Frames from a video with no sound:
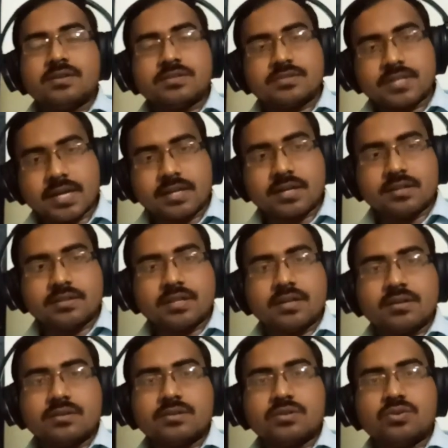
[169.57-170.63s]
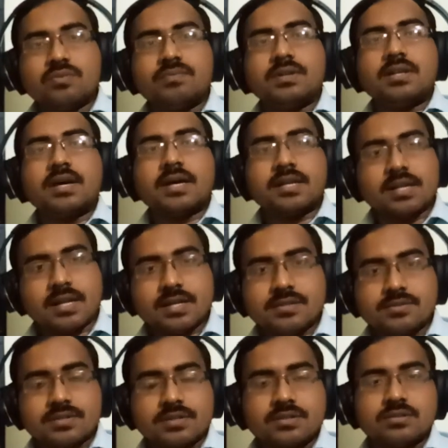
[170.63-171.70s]
Second thing, you will
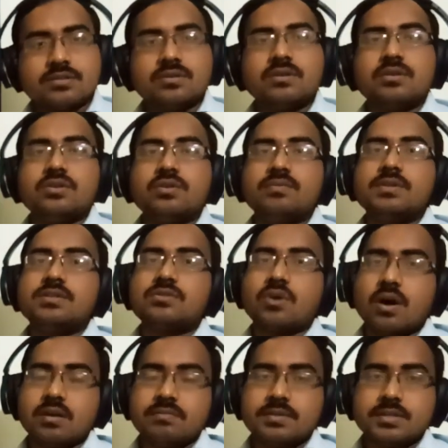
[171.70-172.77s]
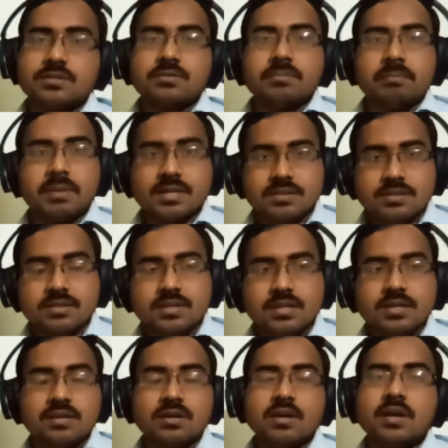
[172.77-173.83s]
analyze it, you will solve it
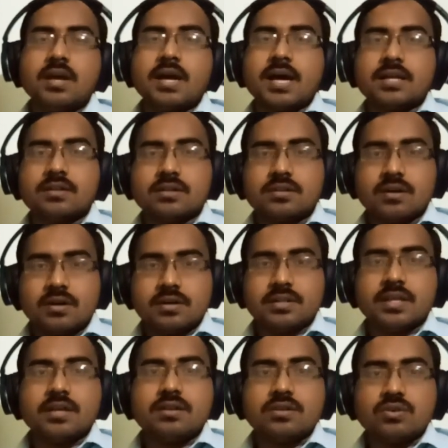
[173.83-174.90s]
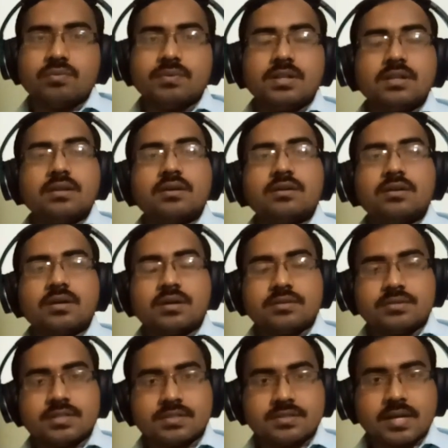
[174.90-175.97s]
mentally, and the third thing, you will
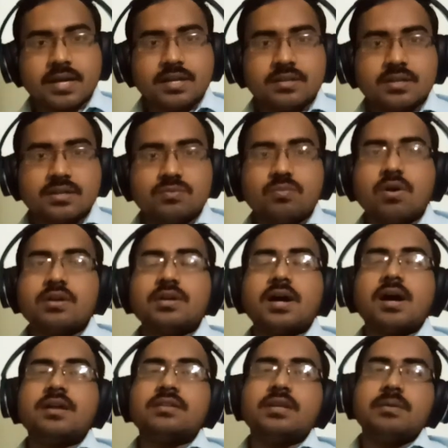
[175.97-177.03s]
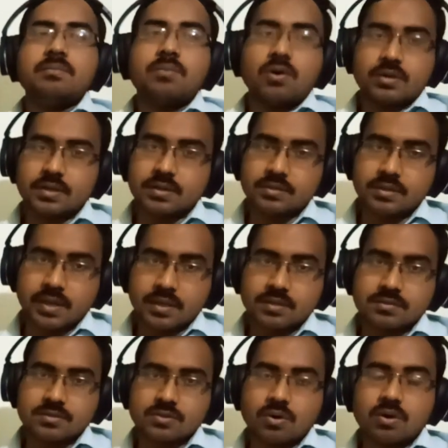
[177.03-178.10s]
decide that what are the important
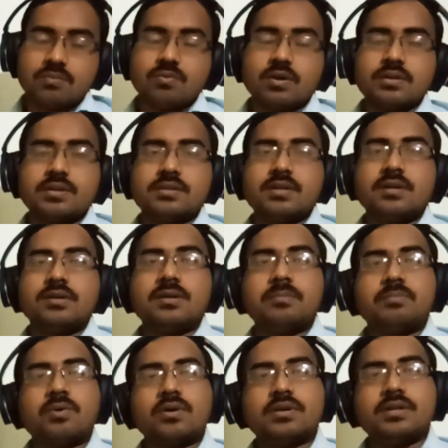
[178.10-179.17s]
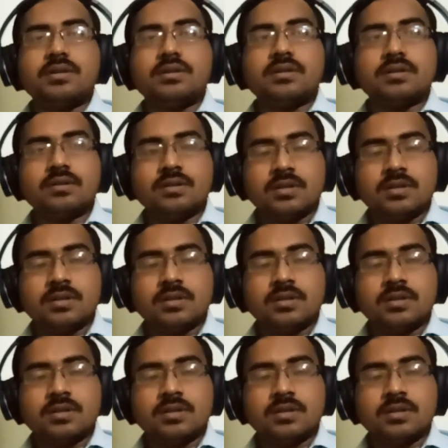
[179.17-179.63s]
things or what are the important